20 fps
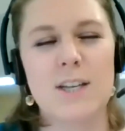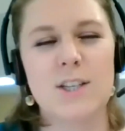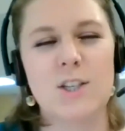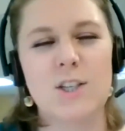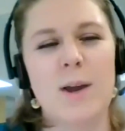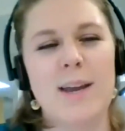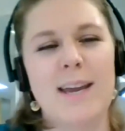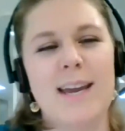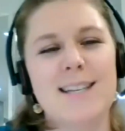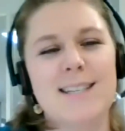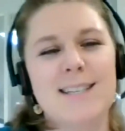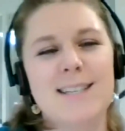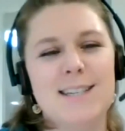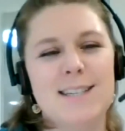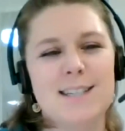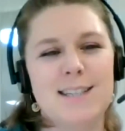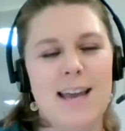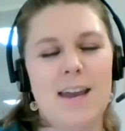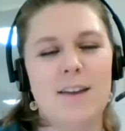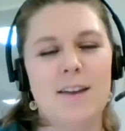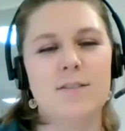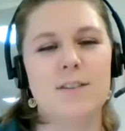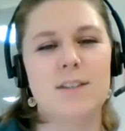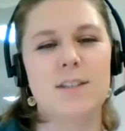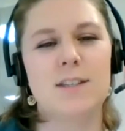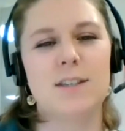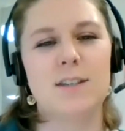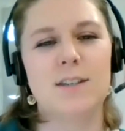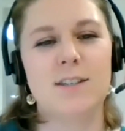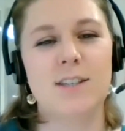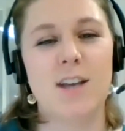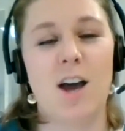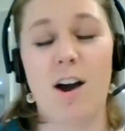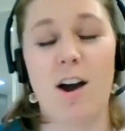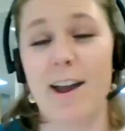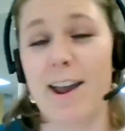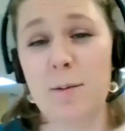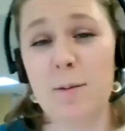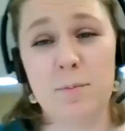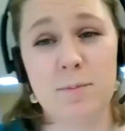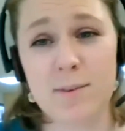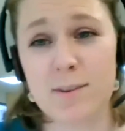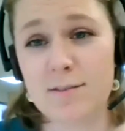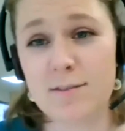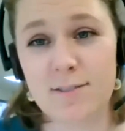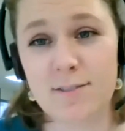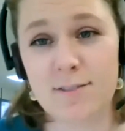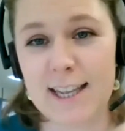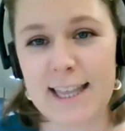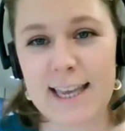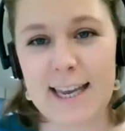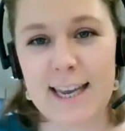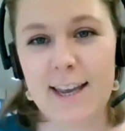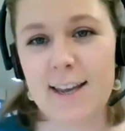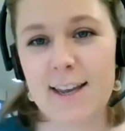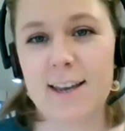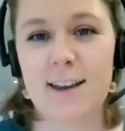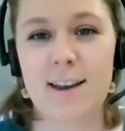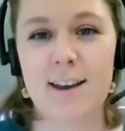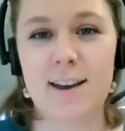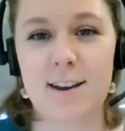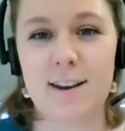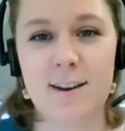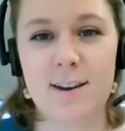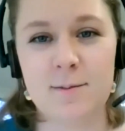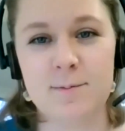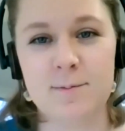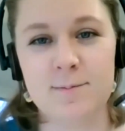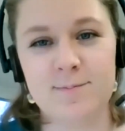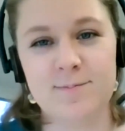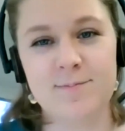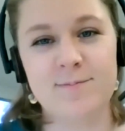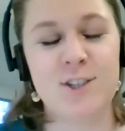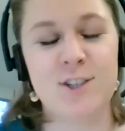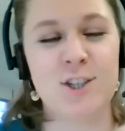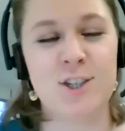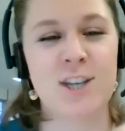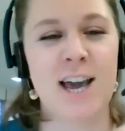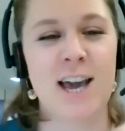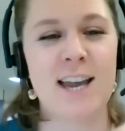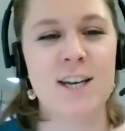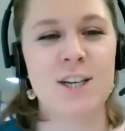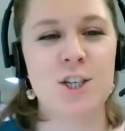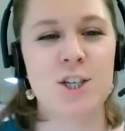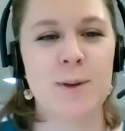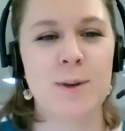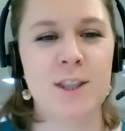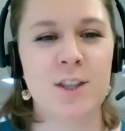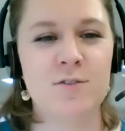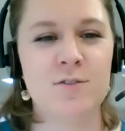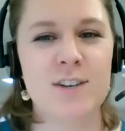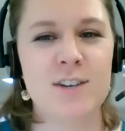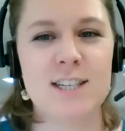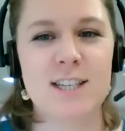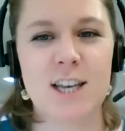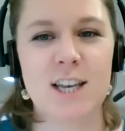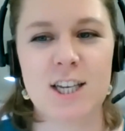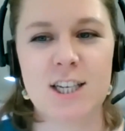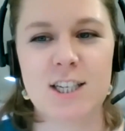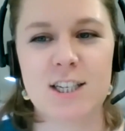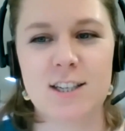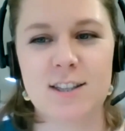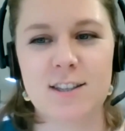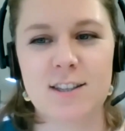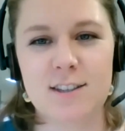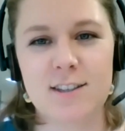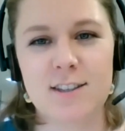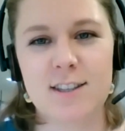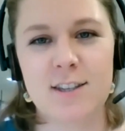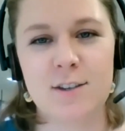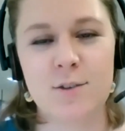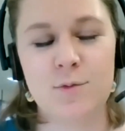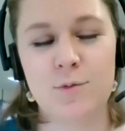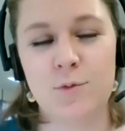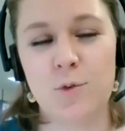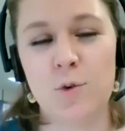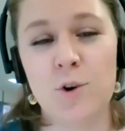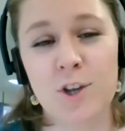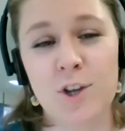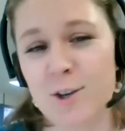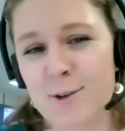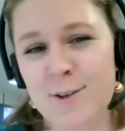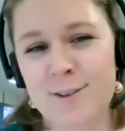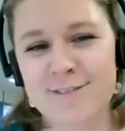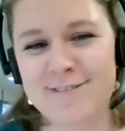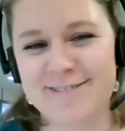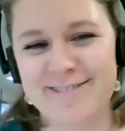So I guess it saves time, really, just kind of doing the research and for you.